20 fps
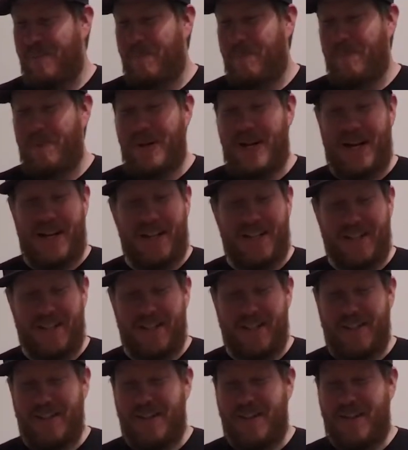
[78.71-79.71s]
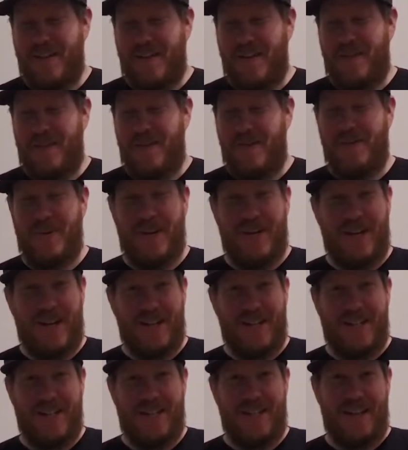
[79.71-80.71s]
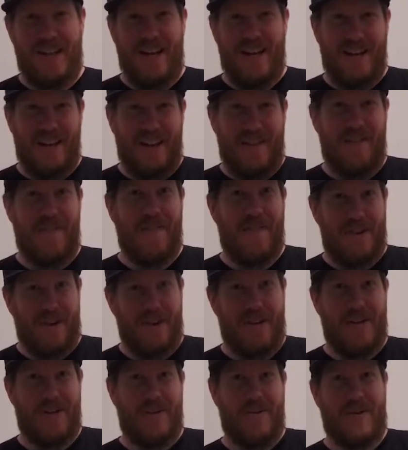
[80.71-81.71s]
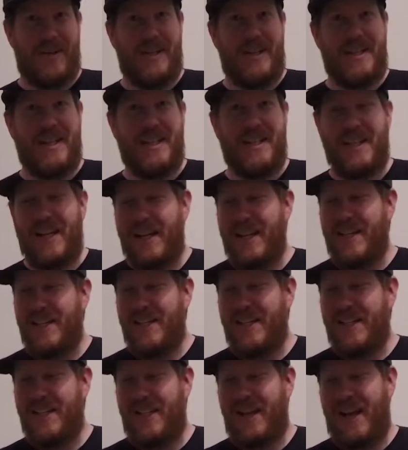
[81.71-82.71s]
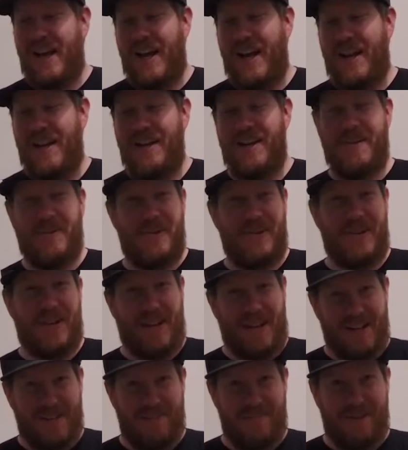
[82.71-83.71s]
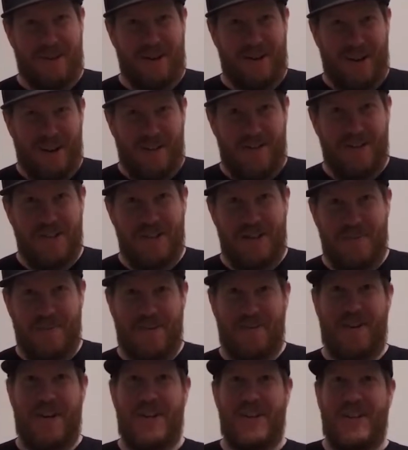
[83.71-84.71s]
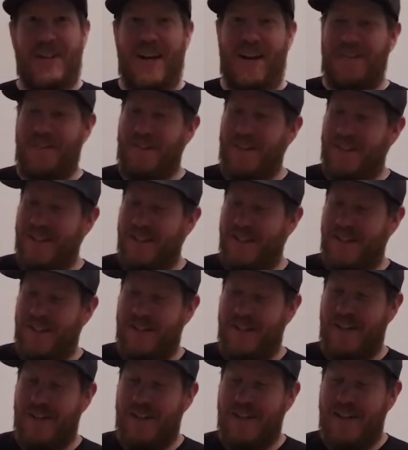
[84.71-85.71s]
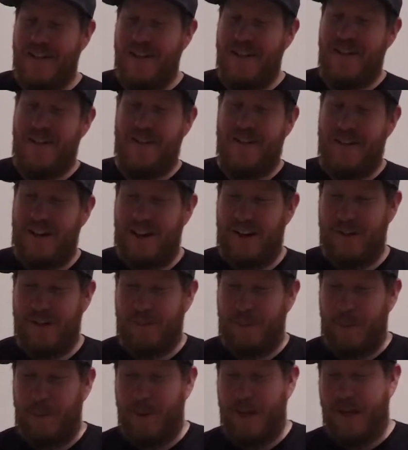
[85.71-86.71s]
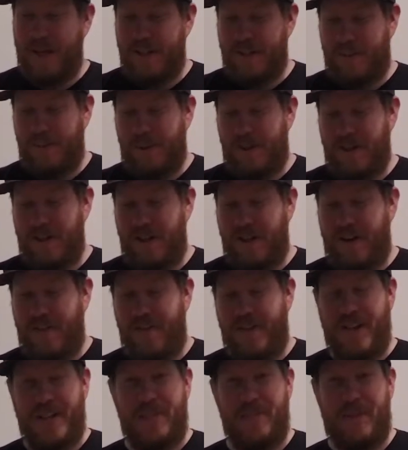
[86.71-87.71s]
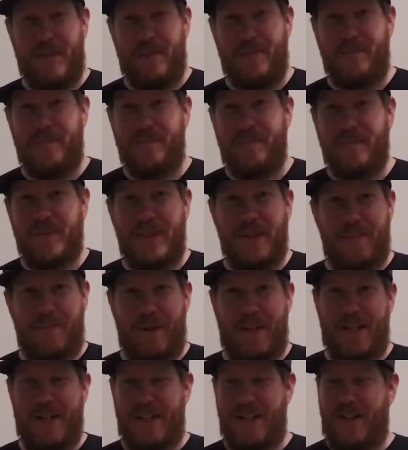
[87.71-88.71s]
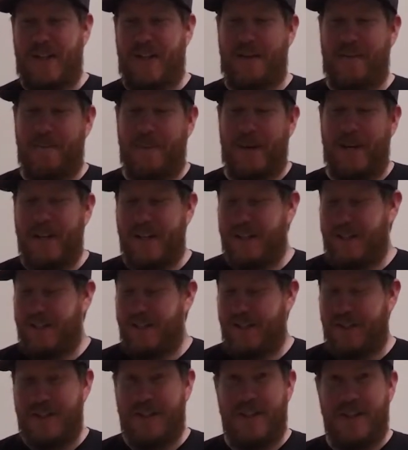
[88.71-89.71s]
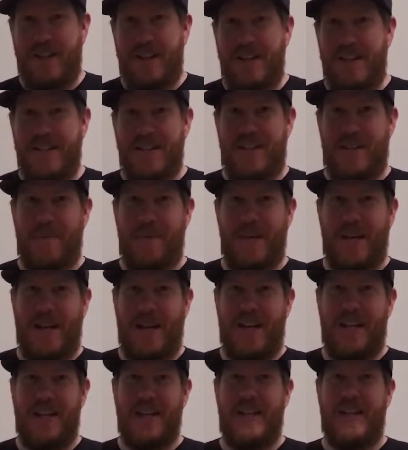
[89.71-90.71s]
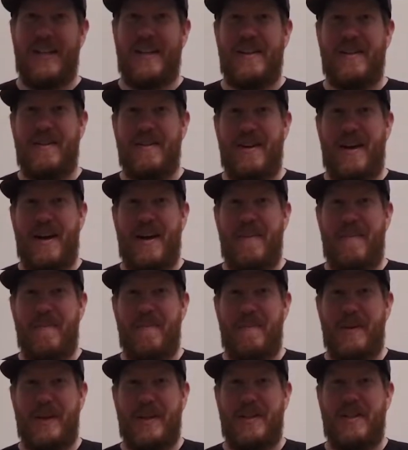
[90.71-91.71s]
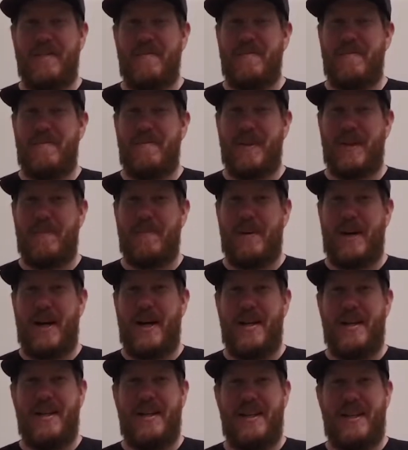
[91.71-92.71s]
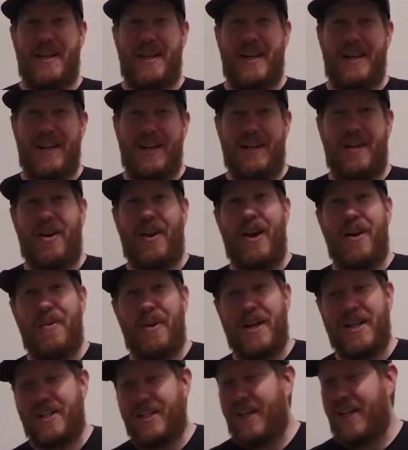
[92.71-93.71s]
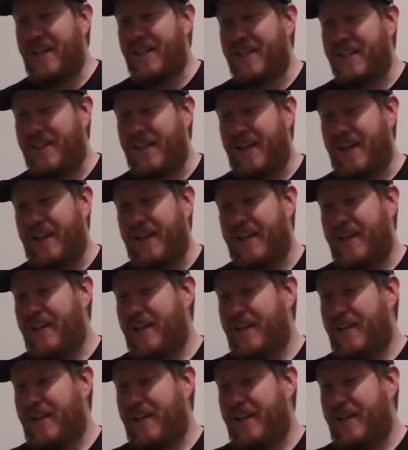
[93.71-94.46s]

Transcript: But from what I understand, they're very good quality tents and it will last me a lifetime if I look after it, so I was prepared to put in the investment. Plus I compared it to some of the other big brand lightweight tents, and